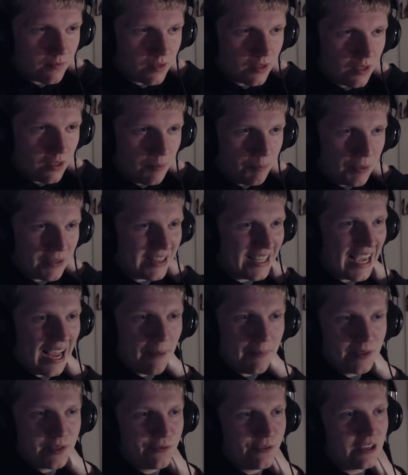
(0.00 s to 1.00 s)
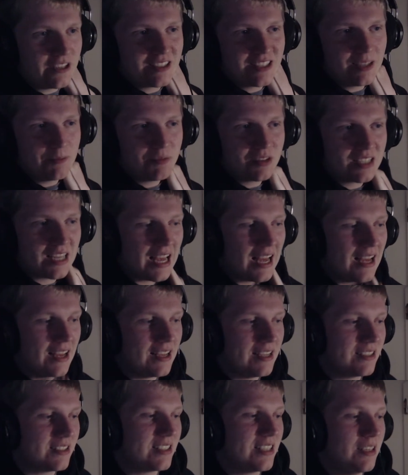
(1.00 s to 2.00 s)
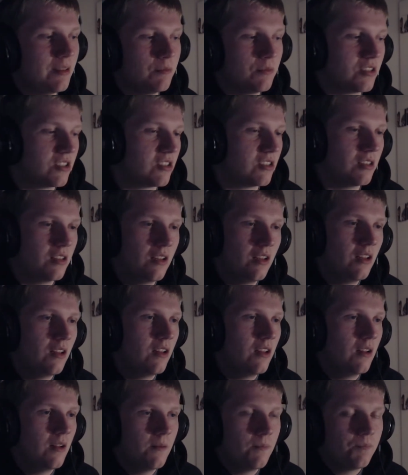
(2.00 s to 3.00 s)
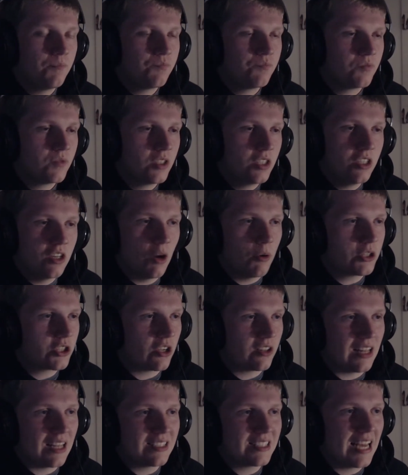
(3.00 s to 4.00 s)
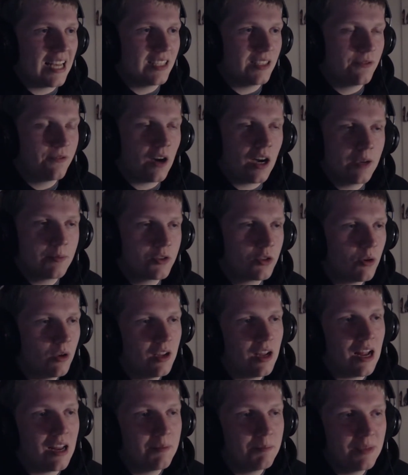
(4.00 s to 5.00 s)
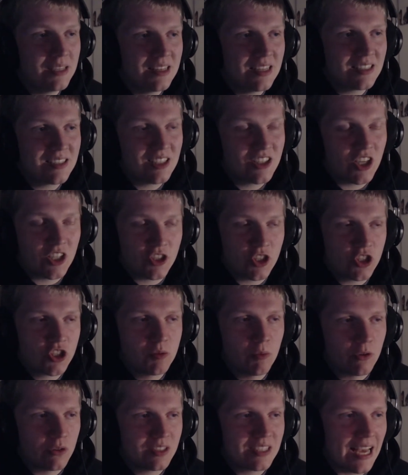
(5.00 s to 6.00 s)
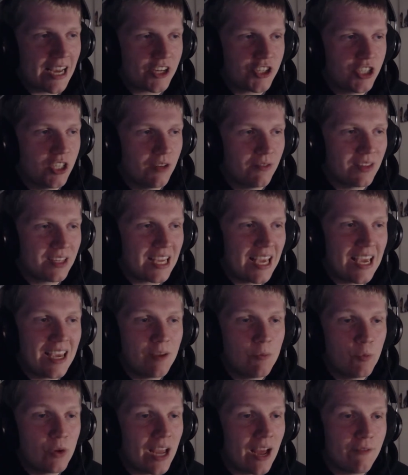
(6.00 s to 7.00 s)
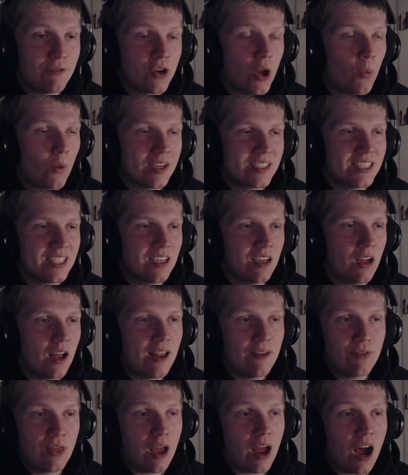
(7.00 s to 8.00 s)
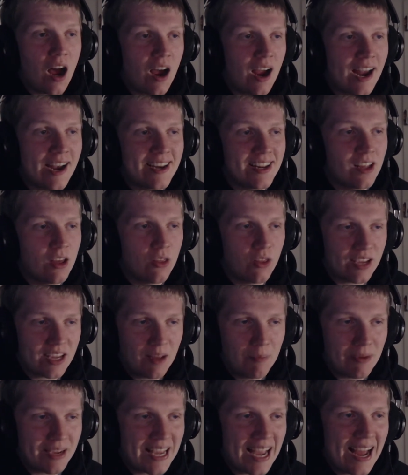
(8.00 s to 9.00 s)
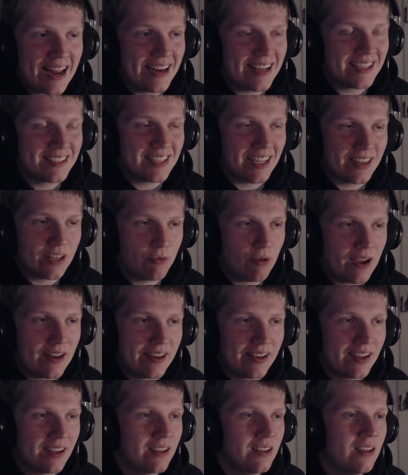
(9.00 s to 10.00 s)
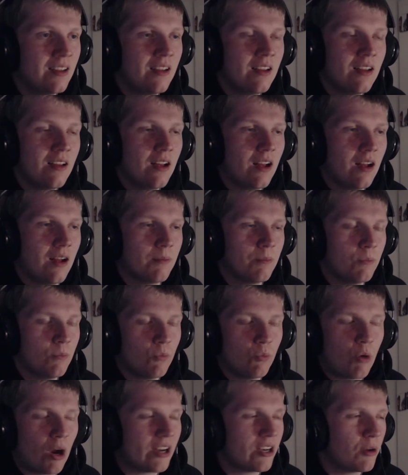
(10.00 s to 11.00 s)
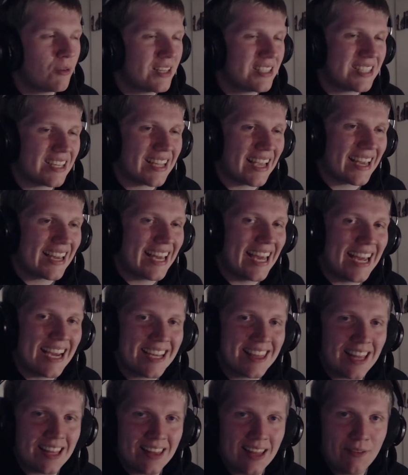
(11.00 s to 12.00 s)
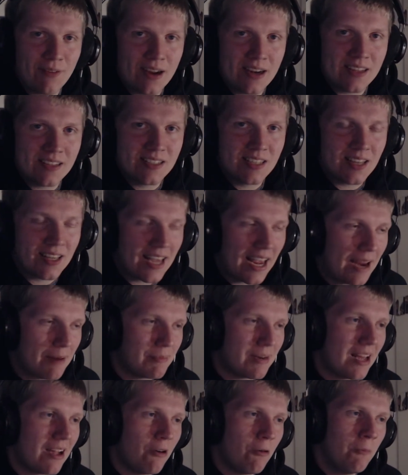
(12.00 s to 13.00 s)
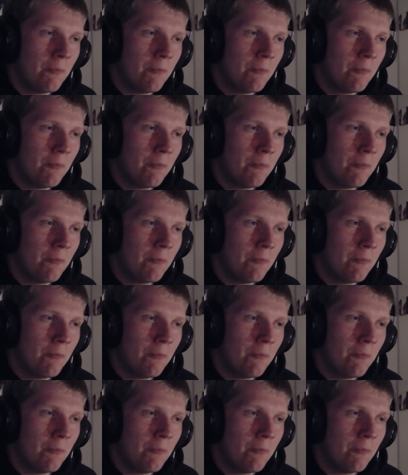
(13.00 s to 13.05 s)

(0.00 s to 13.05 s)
But the atmosphere seems set. It seems, you know, it's got that tense vibes to it. I mean, this is such a small section of the game. We have no idea if there are any other mechanics that they're adding. I know there's like a kick that they've added to the game now.